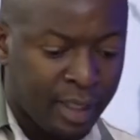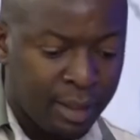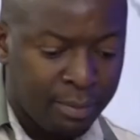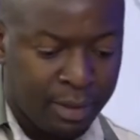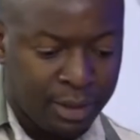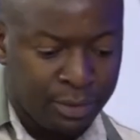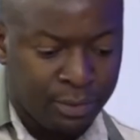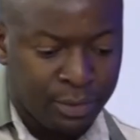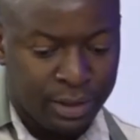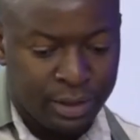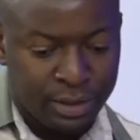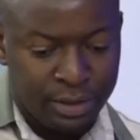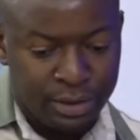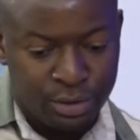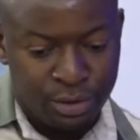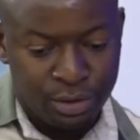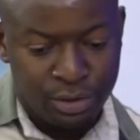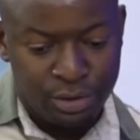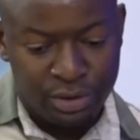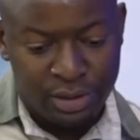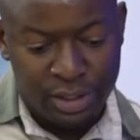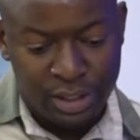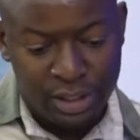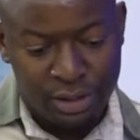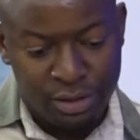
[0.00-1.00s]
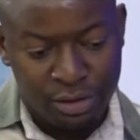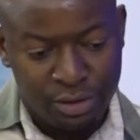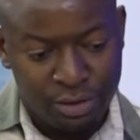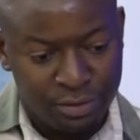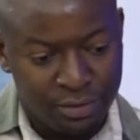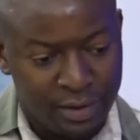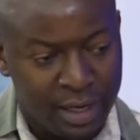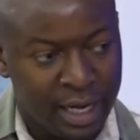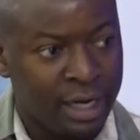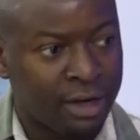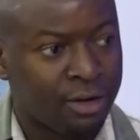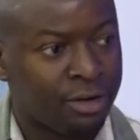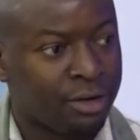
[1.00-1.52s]
but we're an association of
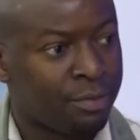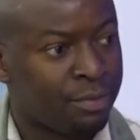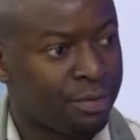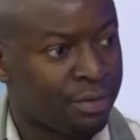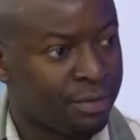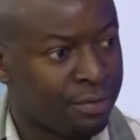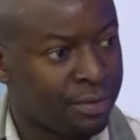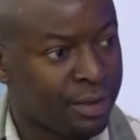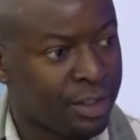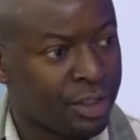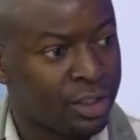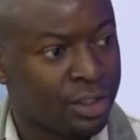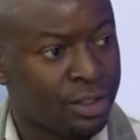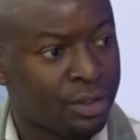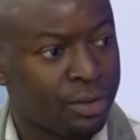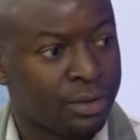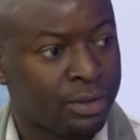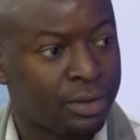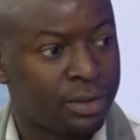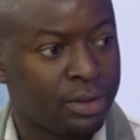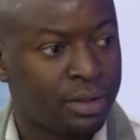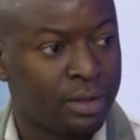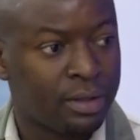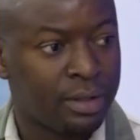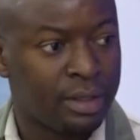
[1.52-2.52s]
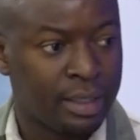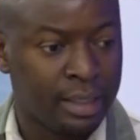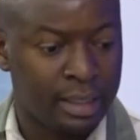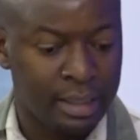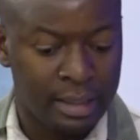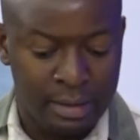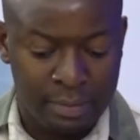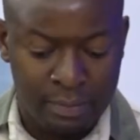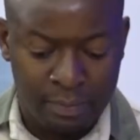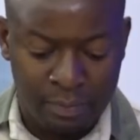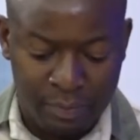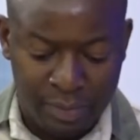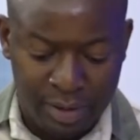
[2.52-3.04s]
agri professionals. Right. There
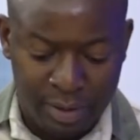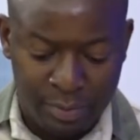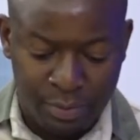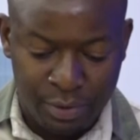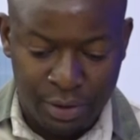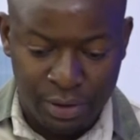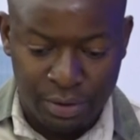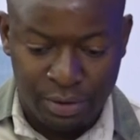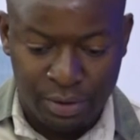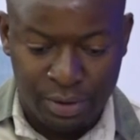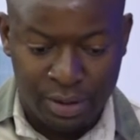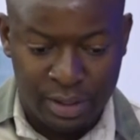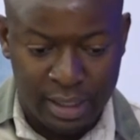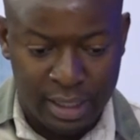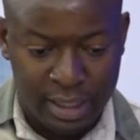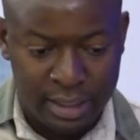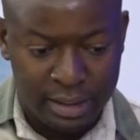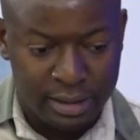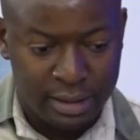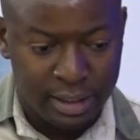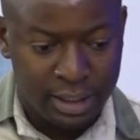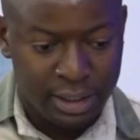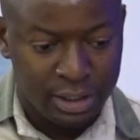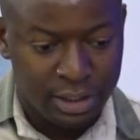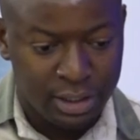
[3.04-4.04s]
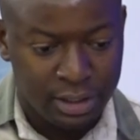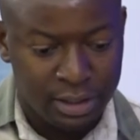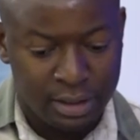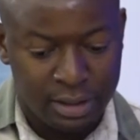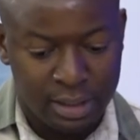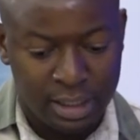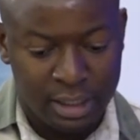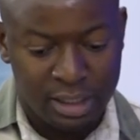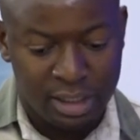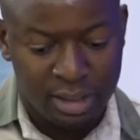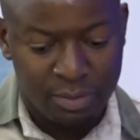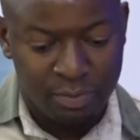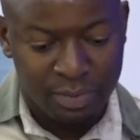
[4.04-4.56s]
are people and organizations
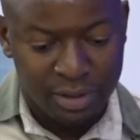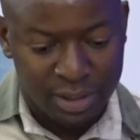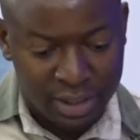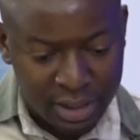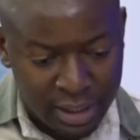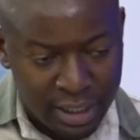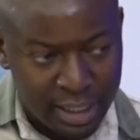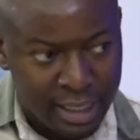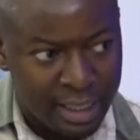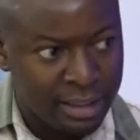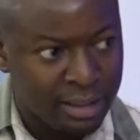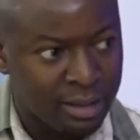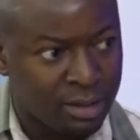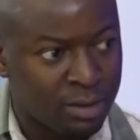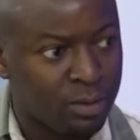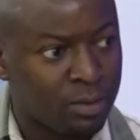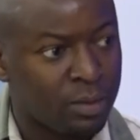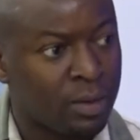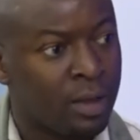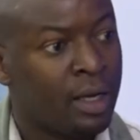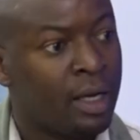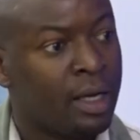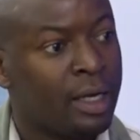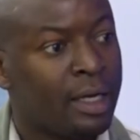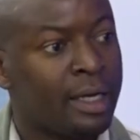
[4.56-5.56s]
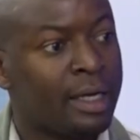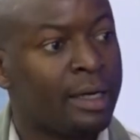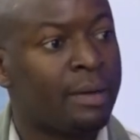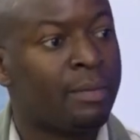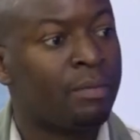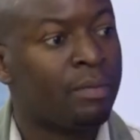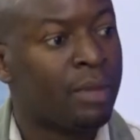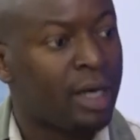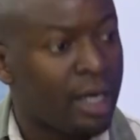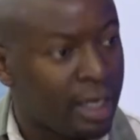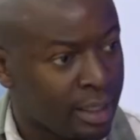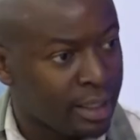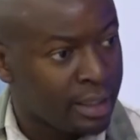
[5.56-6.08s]
that specialize in
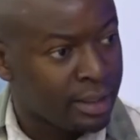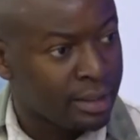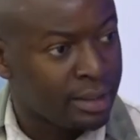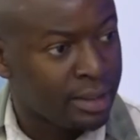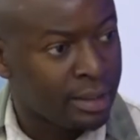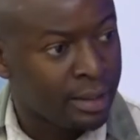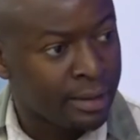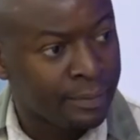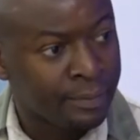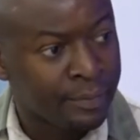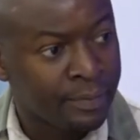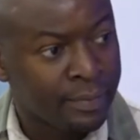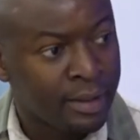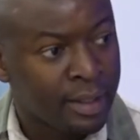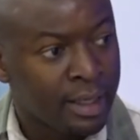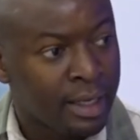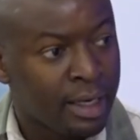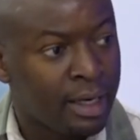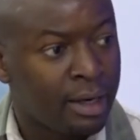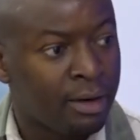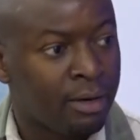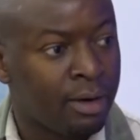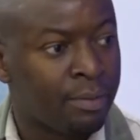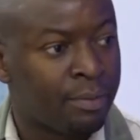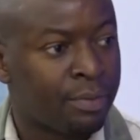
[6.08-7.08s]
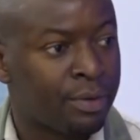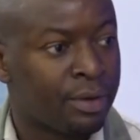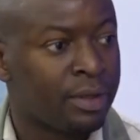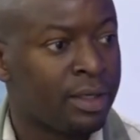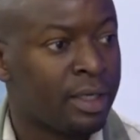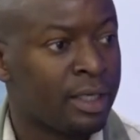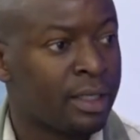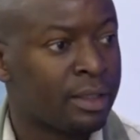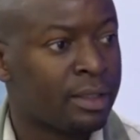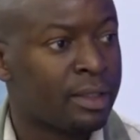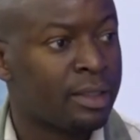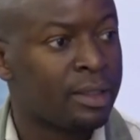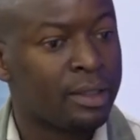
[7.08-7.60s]
marketing our
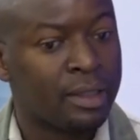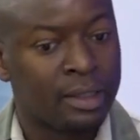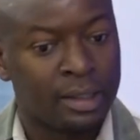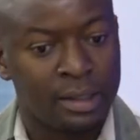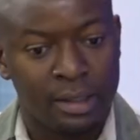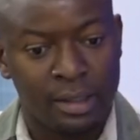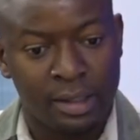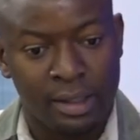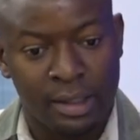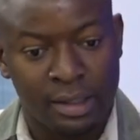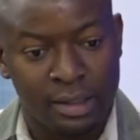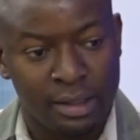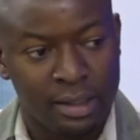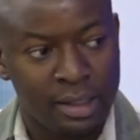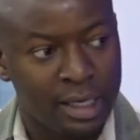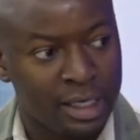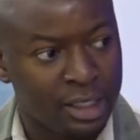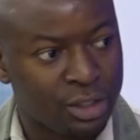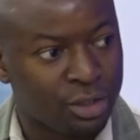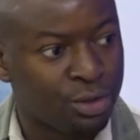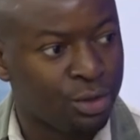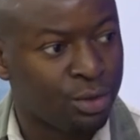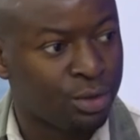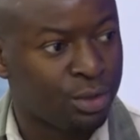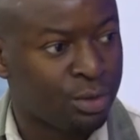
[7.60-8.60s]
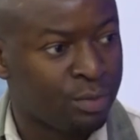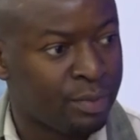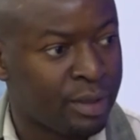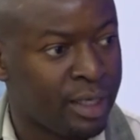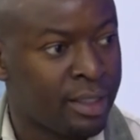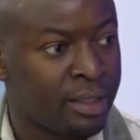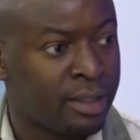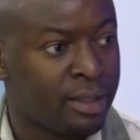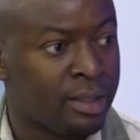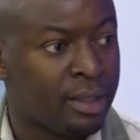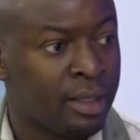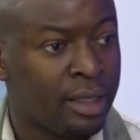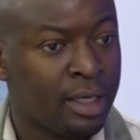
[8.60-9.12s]
products in the international
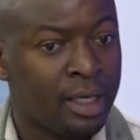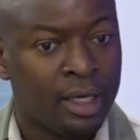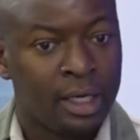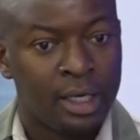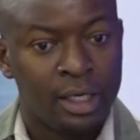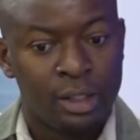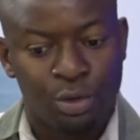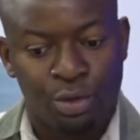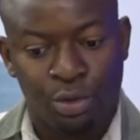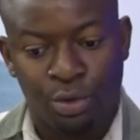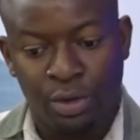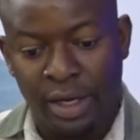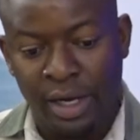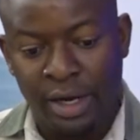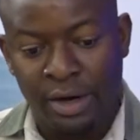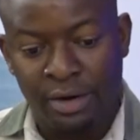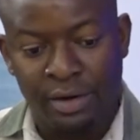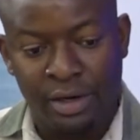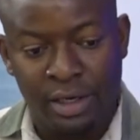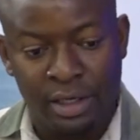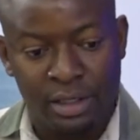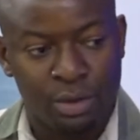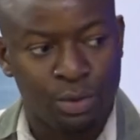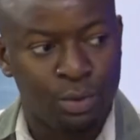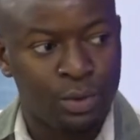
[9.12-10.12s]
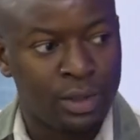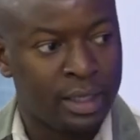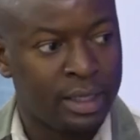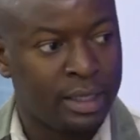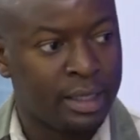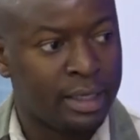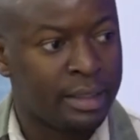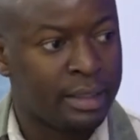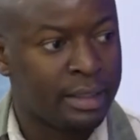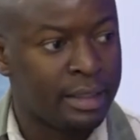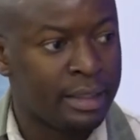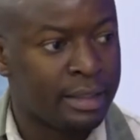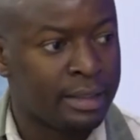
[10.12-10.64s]
space. Mm-hmm to areas where they're
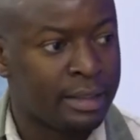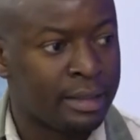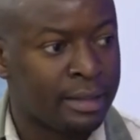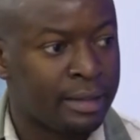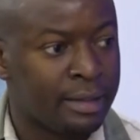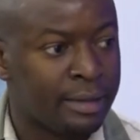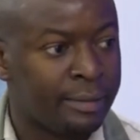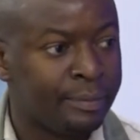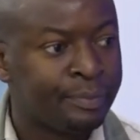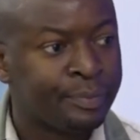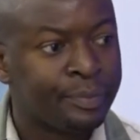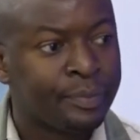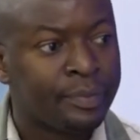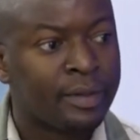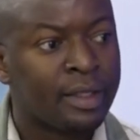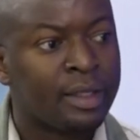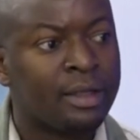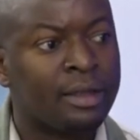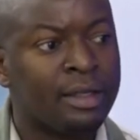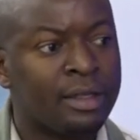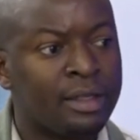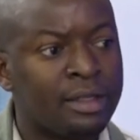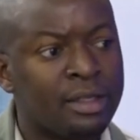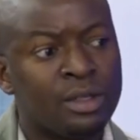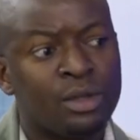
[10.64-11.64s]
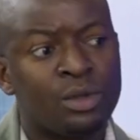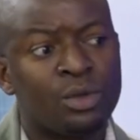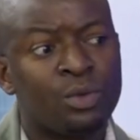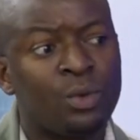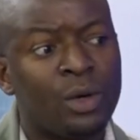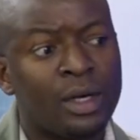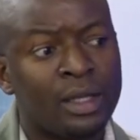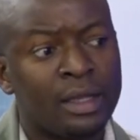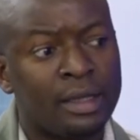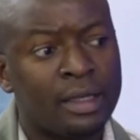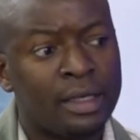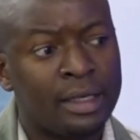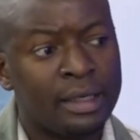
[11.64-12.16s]
needed. Mm-hmm. This is
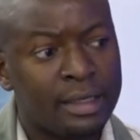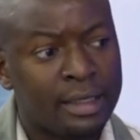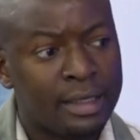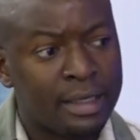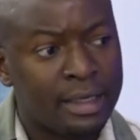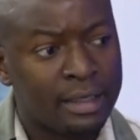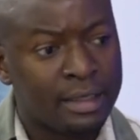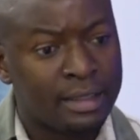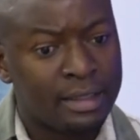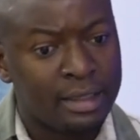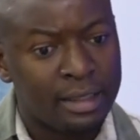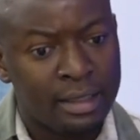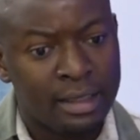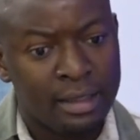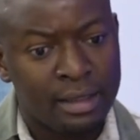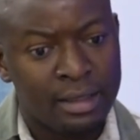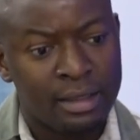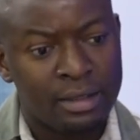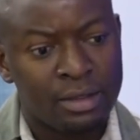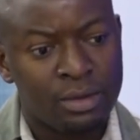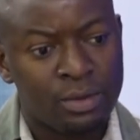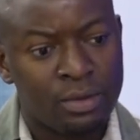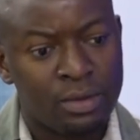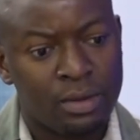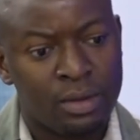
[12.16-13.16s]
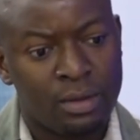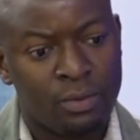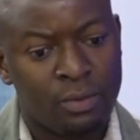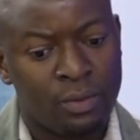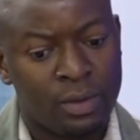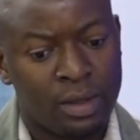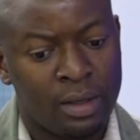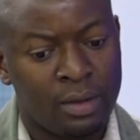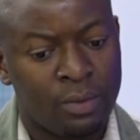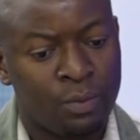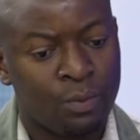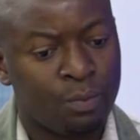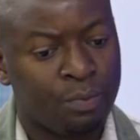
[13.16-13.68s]
what then kicks in and this
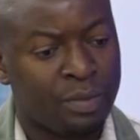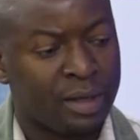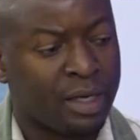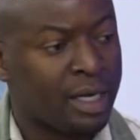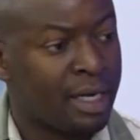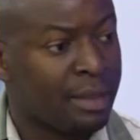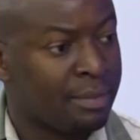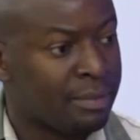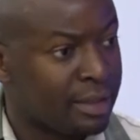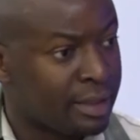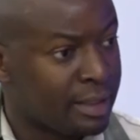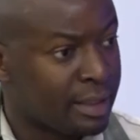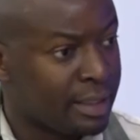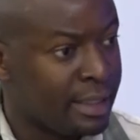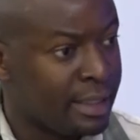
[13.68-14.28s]
when becomes